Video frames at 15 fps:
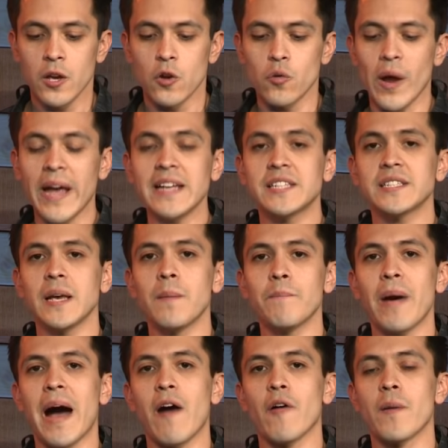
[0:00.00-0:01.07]
Grace
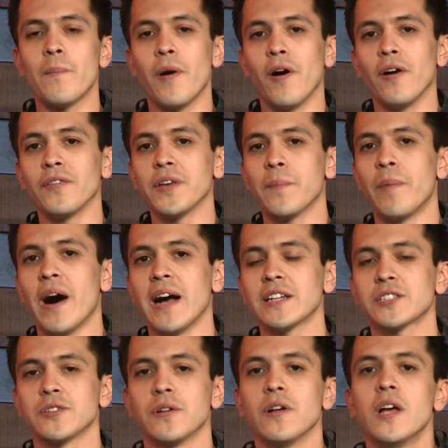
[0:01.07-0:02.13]
empowered Paul the
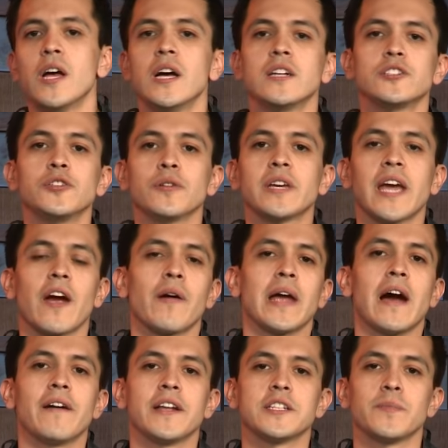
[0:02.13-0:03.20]
Apostle to carry
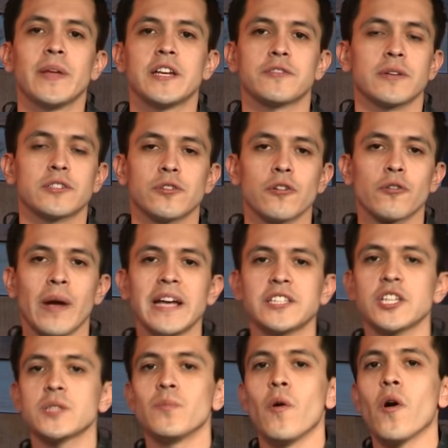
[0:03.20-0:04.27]
out his ministry. So
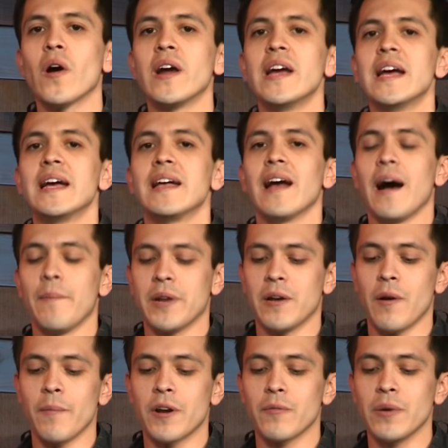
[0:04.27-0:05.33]
grace is more I'm going
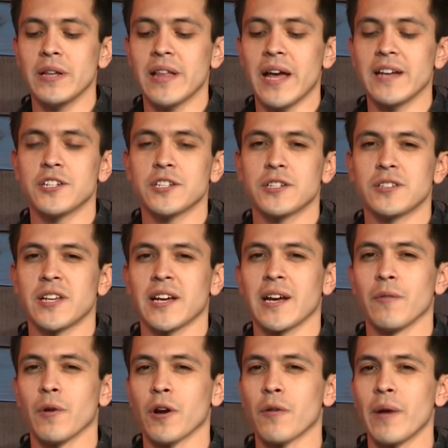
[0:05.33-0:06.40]
to I'm going to read that in just a second
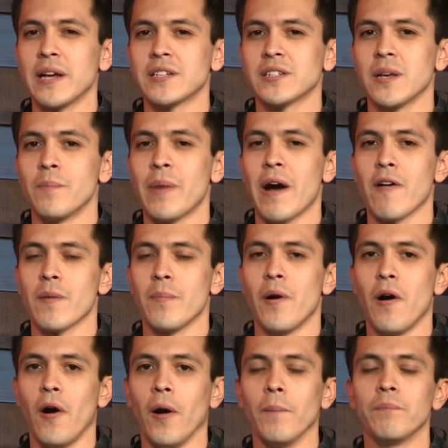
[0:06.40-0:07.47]
where grace empowered
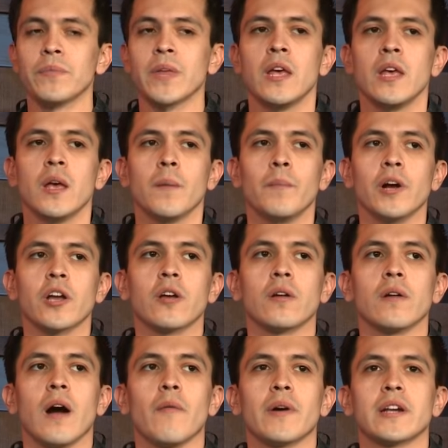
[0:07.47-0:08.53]
Paul. But
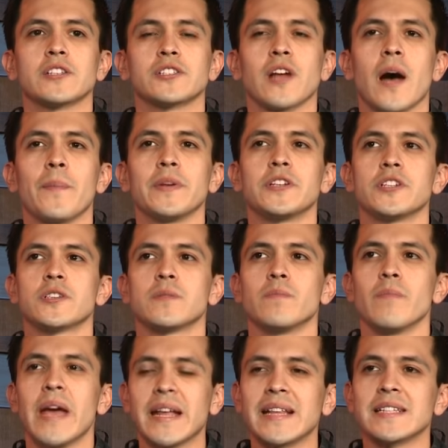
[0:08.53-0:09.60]
I want to stop and just
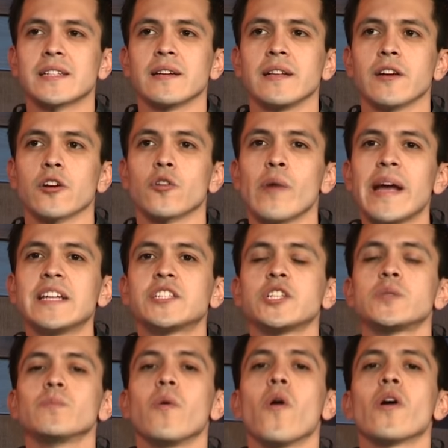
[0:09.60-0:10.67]
make this clear. Grace
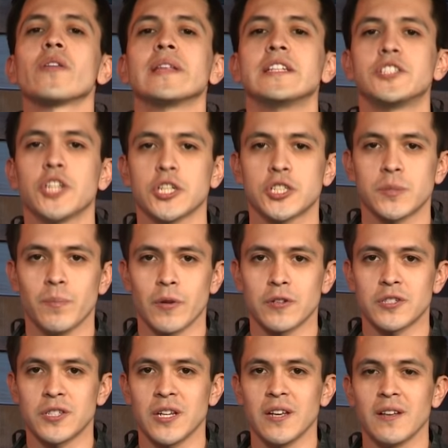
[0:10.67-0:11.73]
is more than just
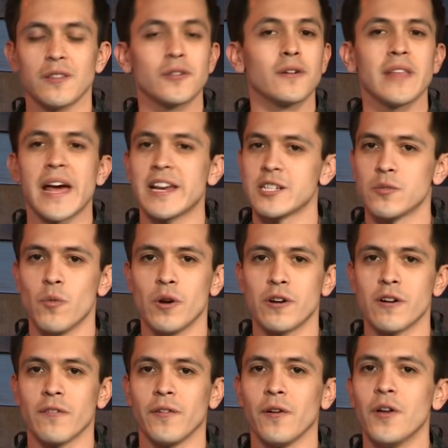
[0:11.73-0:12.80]
mercy, though that is
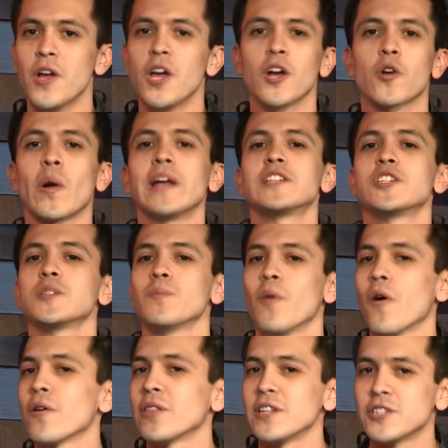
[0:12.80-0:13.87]
wonderful. Grace is
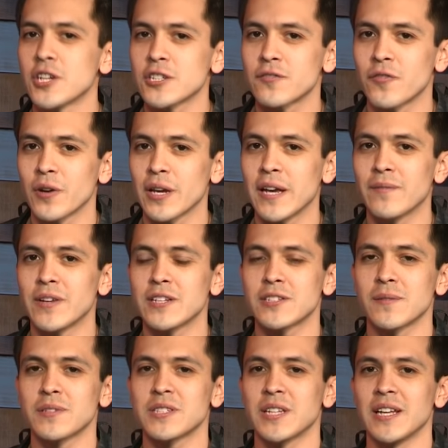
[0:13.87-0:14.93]
more than just forgiveness
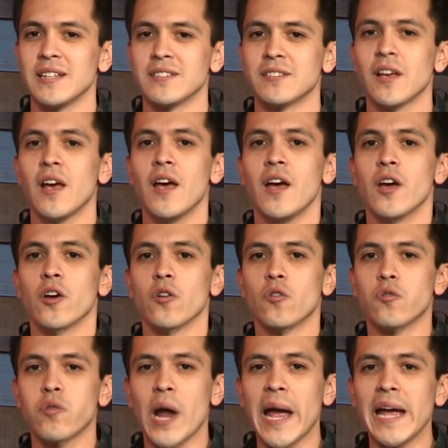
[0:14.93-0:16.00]
of sins.
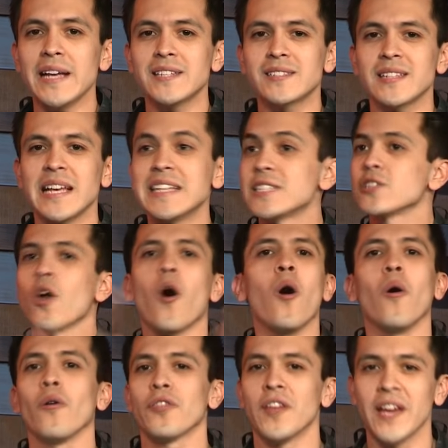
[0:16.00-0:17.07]
Grace is the
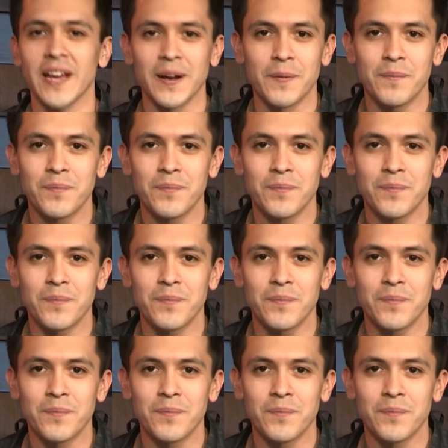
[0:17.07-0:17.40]
whole thing.